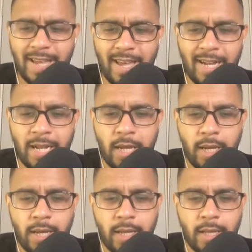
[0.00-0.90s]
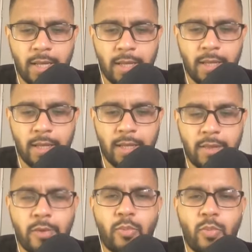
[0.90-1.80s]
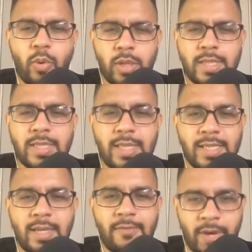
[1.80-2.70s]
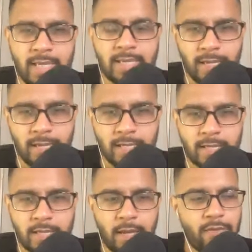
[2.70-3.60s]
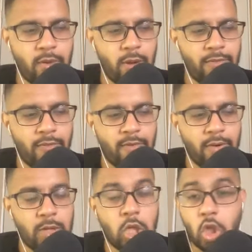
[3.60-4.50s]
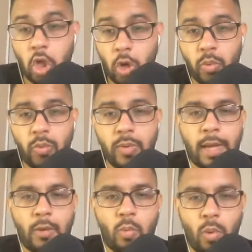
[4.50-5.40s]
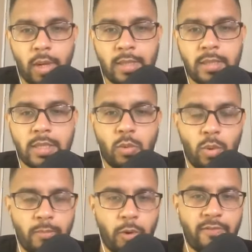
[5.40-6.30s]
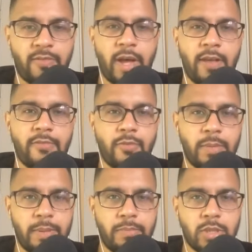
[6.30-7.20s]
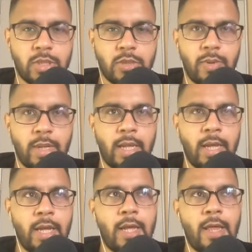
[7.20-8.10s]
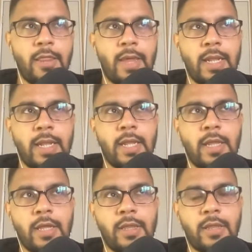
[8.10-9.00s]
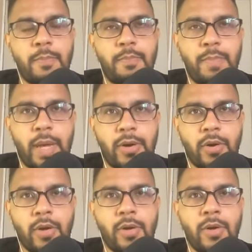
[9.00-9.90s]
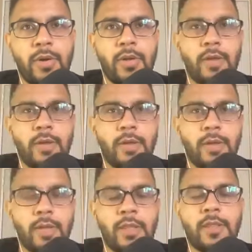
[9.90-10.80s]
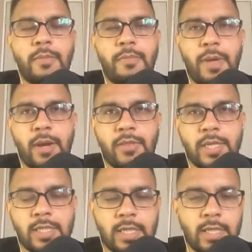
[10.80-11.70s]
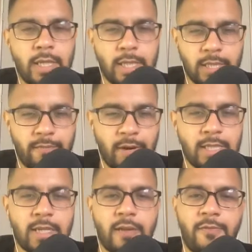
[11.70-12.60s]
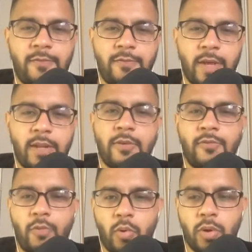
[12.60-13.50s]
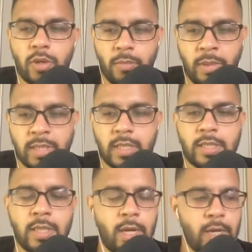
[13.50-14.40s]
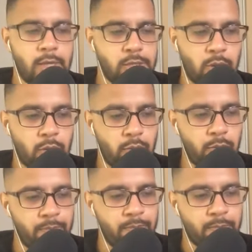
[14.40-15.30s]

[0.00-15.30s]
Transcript: then the worse this advice is. If you have a very low, like 1 to 1.5 repeat purchase rate, then the better this advice can fit for your business. So